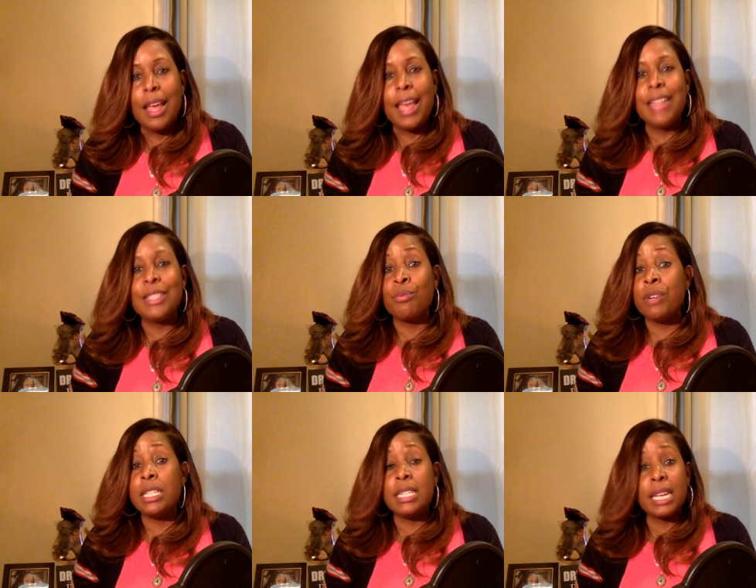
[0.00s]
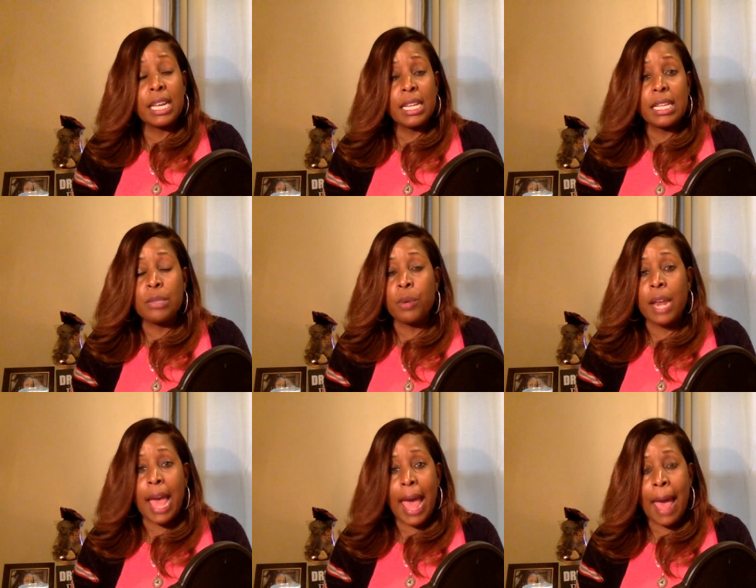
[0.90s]
It's ridiculous when
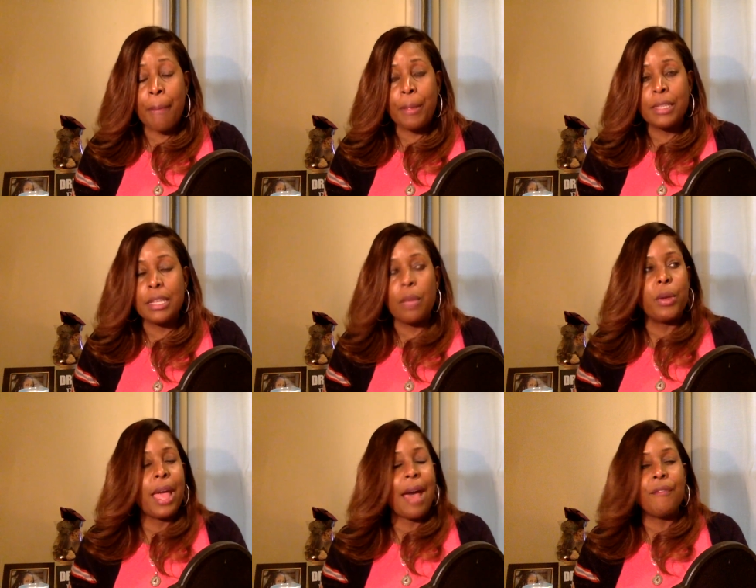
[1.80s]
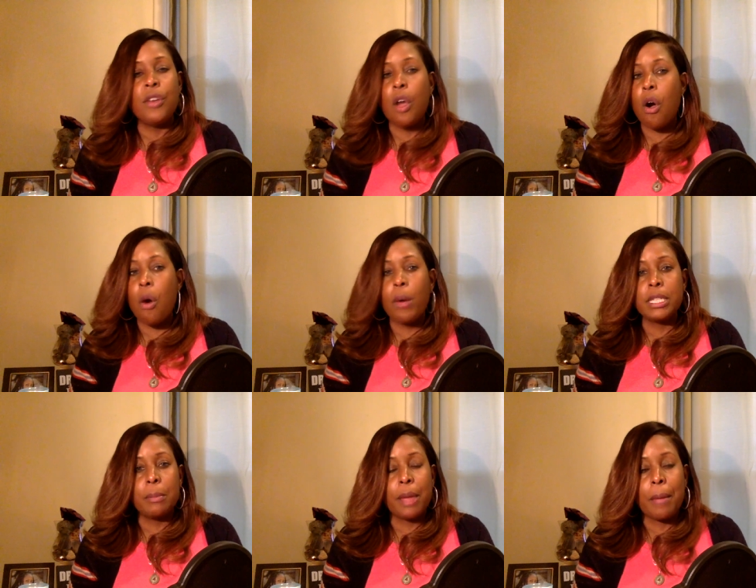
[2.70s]
that happens, and we have no one
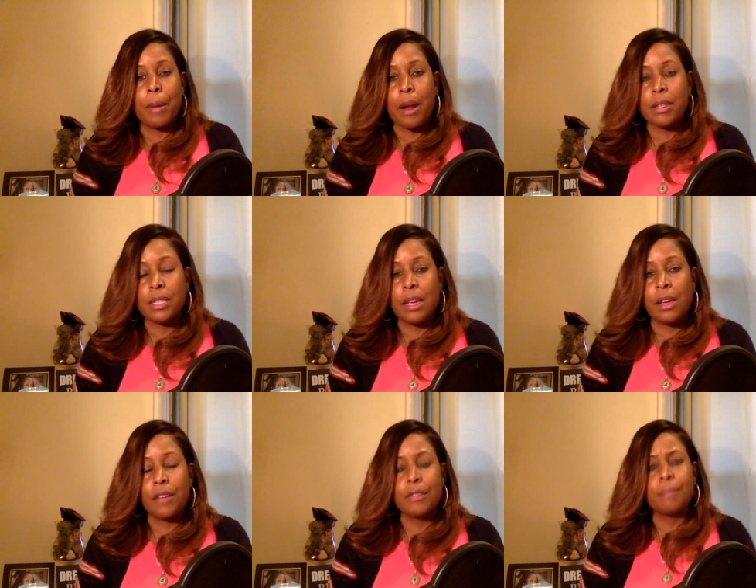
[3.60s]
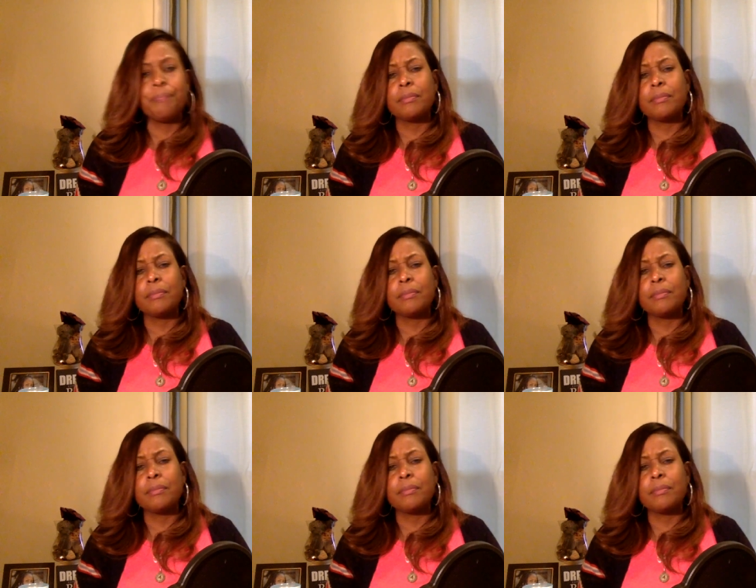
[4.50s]
to blame but ourselves.